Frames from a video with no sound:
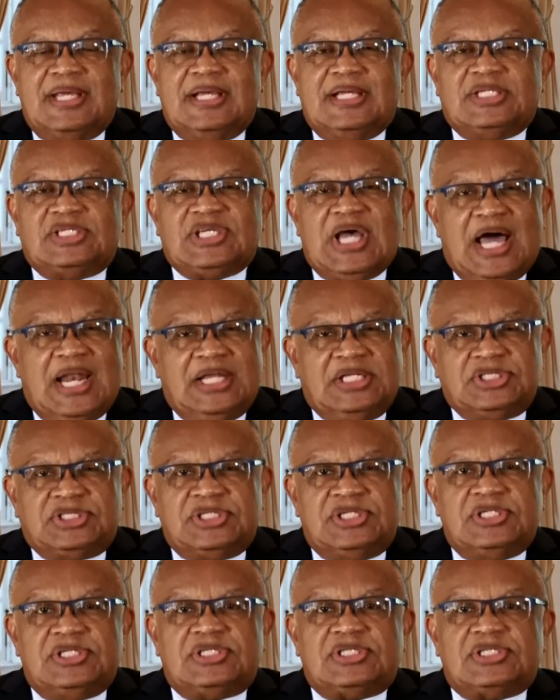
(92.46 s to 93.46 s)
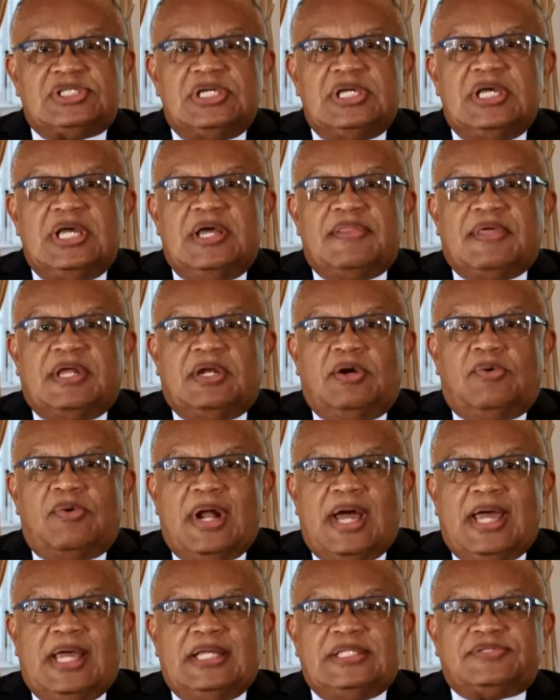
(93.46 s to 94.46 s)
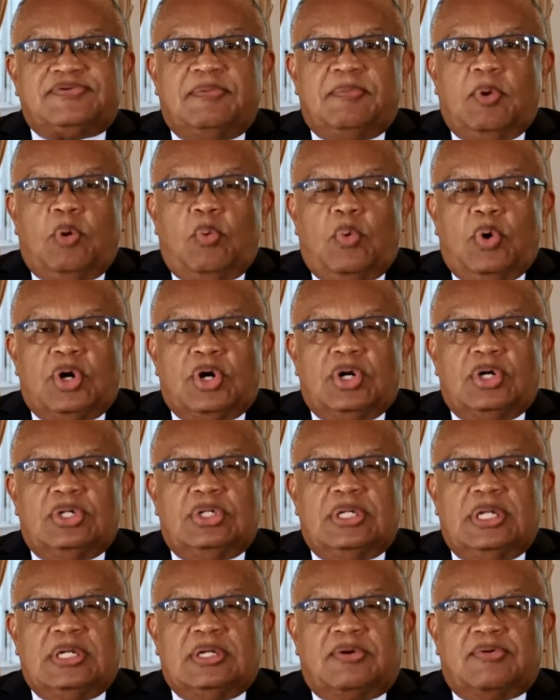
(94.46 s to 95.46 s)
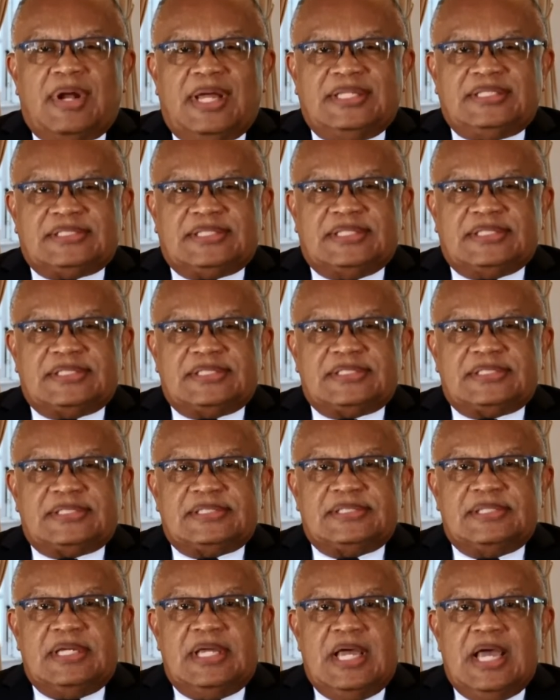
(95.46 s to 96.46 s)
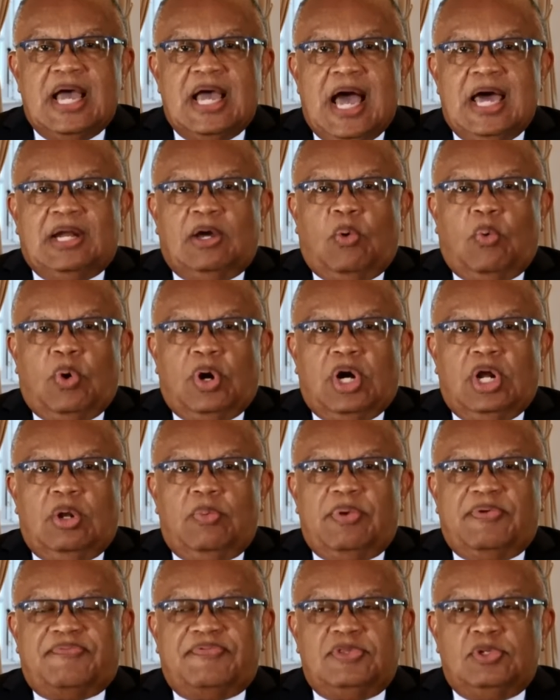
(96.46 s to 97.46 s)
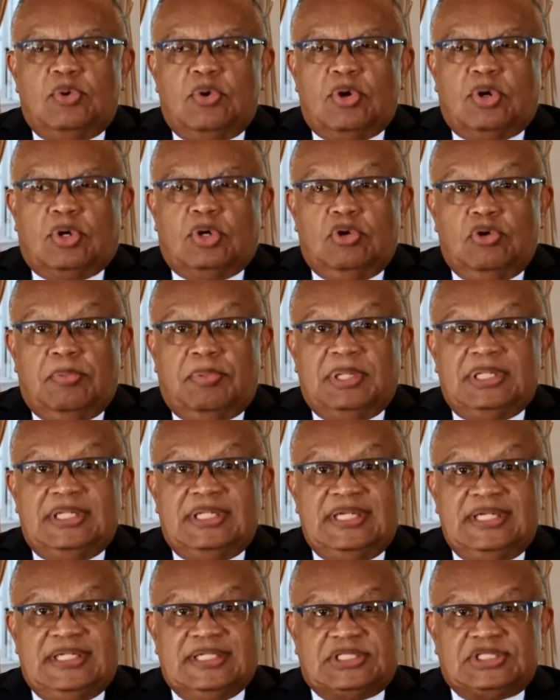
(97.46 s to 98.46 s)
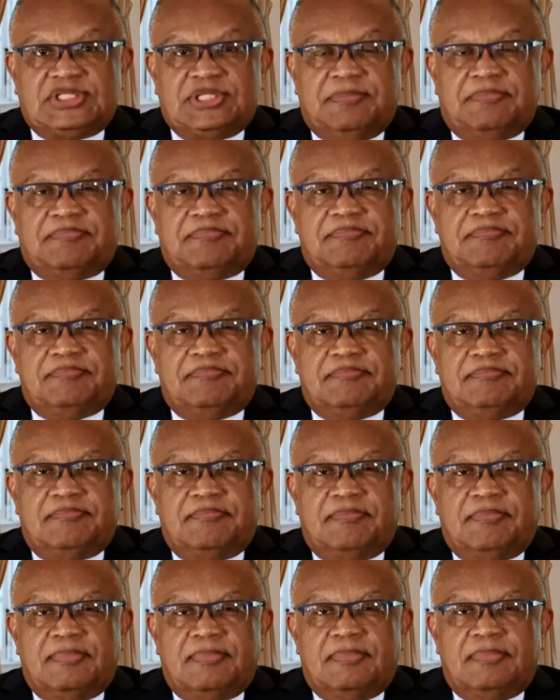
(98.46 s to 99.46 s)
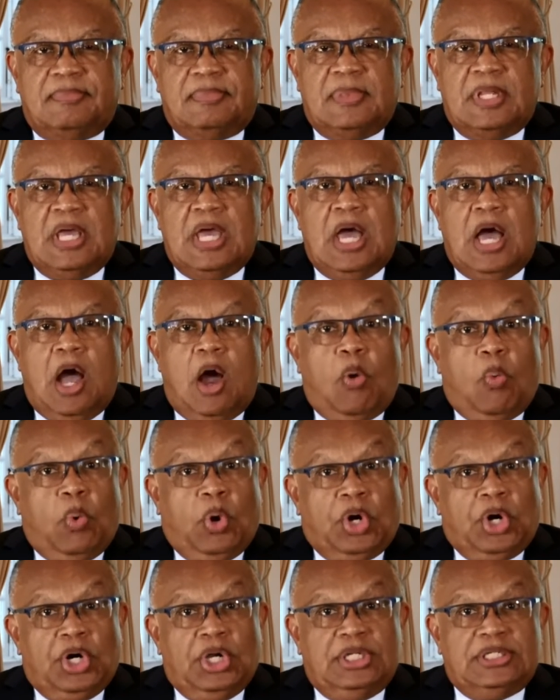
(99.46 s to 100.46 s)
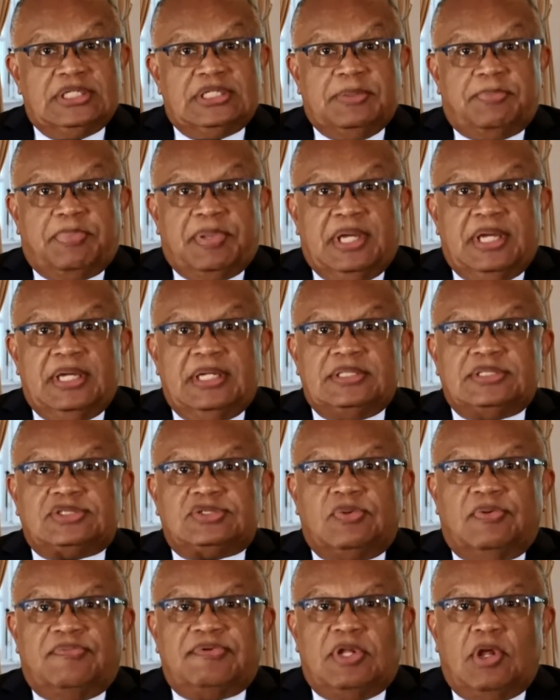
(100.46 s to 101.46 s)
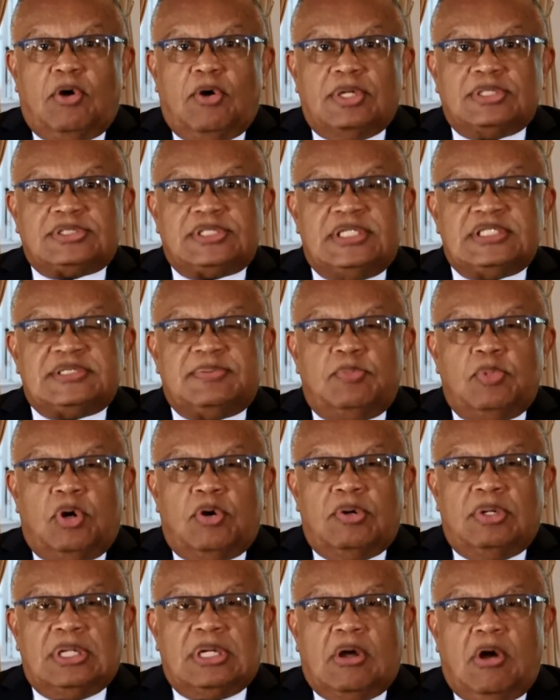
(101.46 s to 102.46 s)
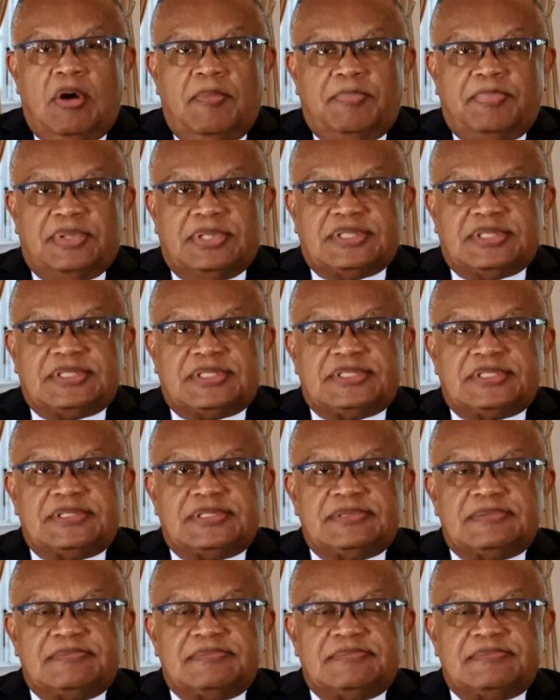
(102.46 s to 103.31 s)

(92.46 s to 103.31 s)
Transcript: Challenges that arise from a world in crisis and a world with no global leadership. A world that appears to have lost its moral compass.